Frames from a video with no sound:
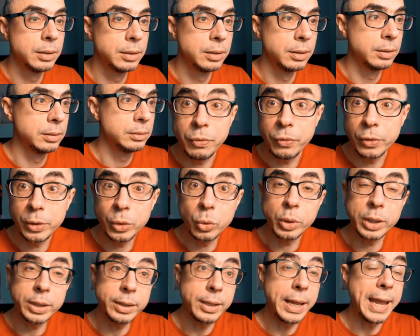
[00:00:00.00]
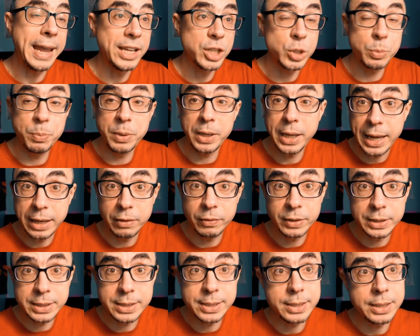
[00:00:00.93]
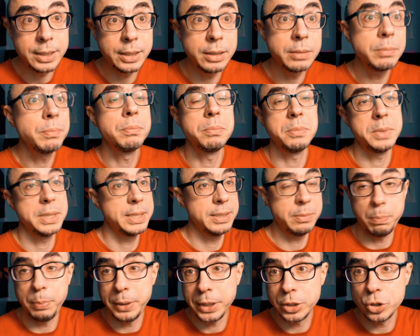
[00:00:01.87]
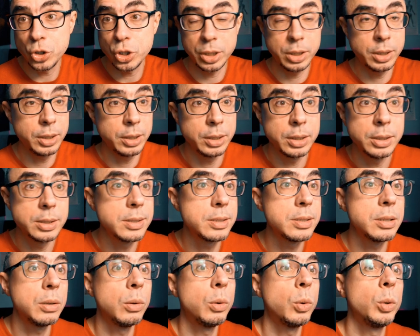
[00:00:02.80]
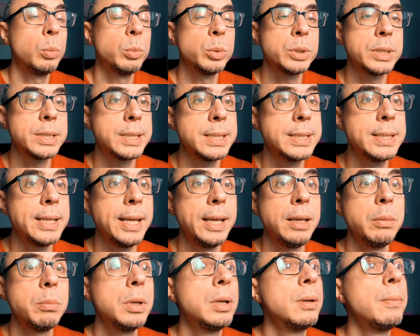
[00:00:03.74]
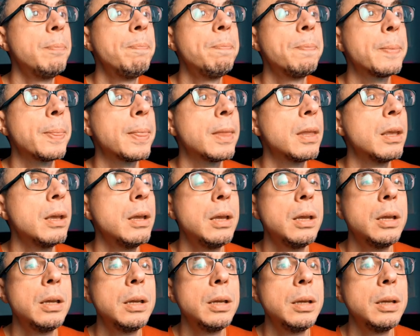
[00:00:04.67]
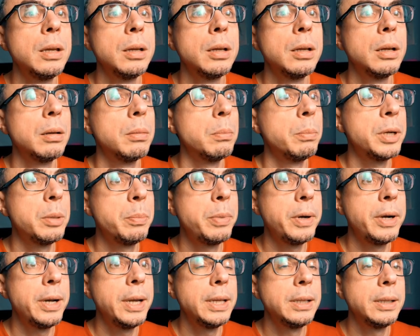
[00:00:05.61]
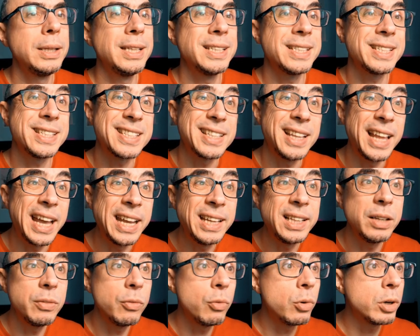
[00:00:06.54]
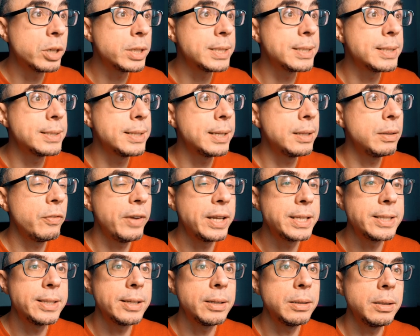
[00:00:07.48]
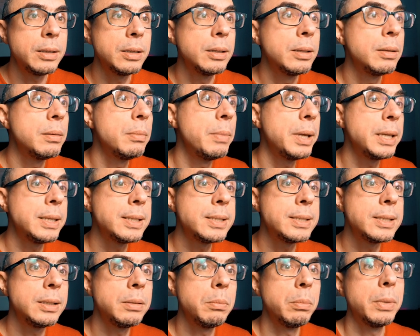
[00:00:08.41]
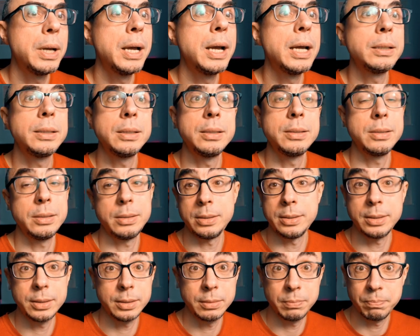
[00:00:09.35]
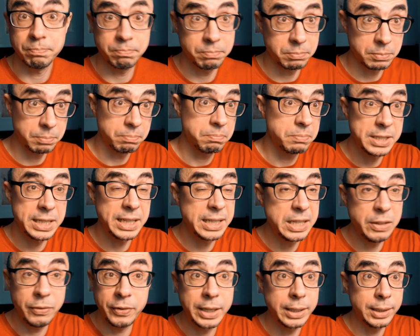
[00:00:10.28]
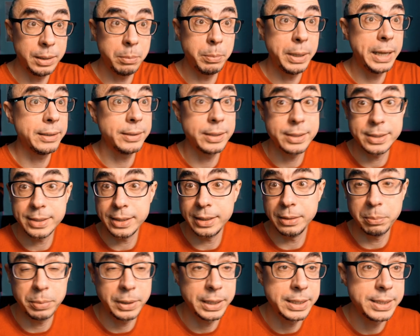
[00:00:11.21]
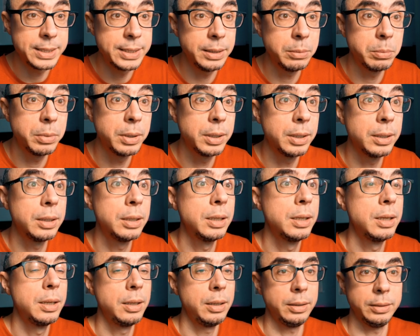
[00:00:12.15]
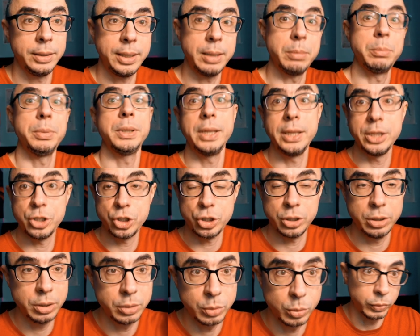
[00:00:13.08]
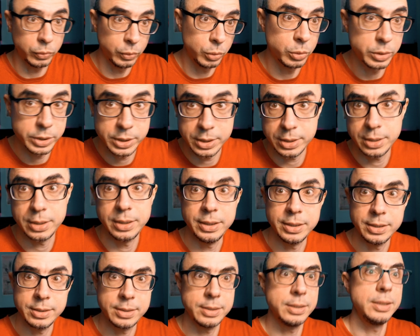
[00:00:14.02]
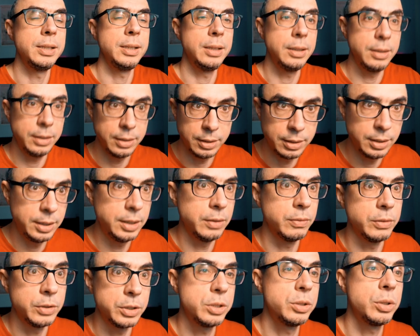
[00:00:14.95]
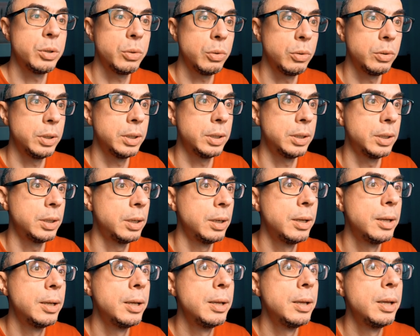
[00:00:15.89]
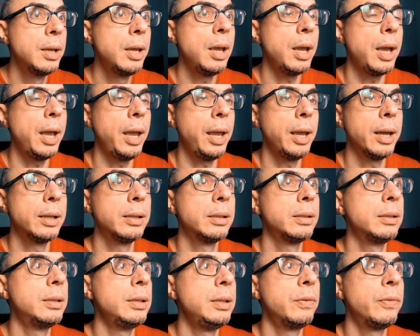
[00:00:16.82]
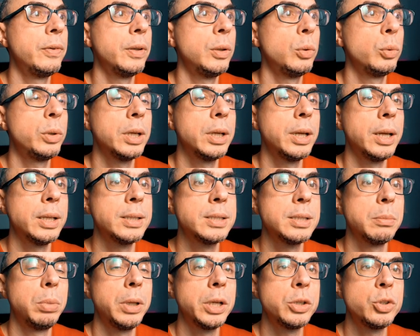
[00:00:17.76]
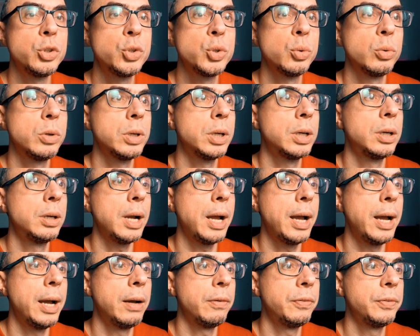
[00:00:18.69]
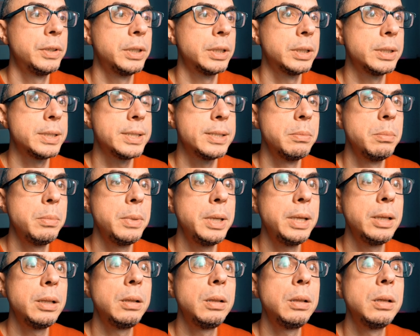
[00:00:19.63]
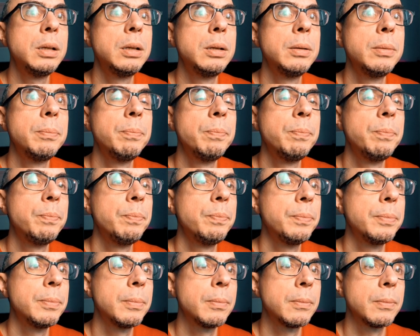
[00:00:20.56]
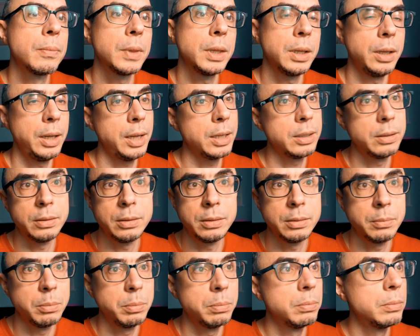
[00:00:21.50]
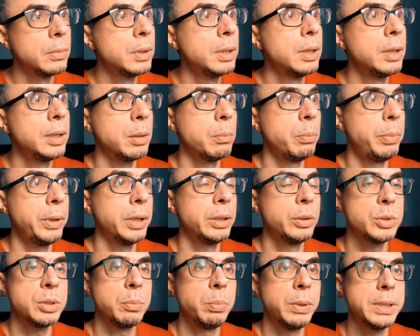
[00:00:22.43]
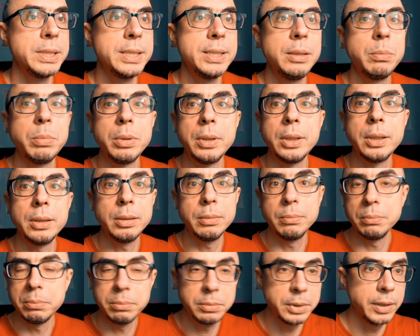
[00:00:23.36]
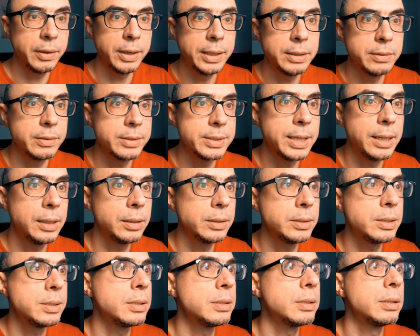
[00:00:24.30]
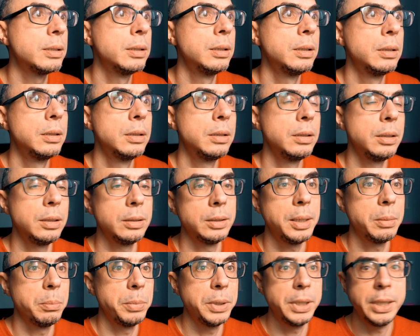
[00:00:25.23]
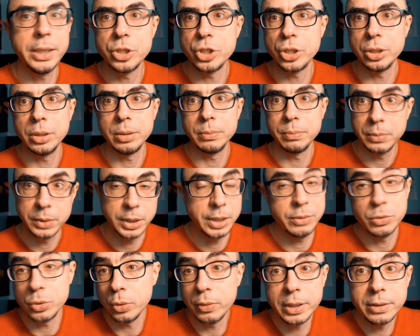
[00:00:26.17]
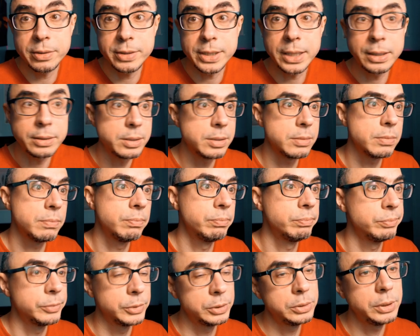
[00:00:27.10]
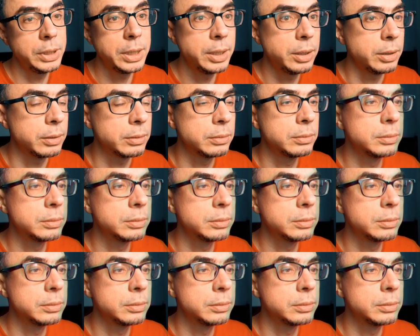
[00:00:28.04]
If you look at HbA1c, the picture is almost the same. Berberine is slightly worse than Western medicine, but significantly better than placebo, and combination, course, is even stronger. And if you're looking at the blood sugar after the meal, again, compared to the placebo, great results, and combination gives you great results. Okay.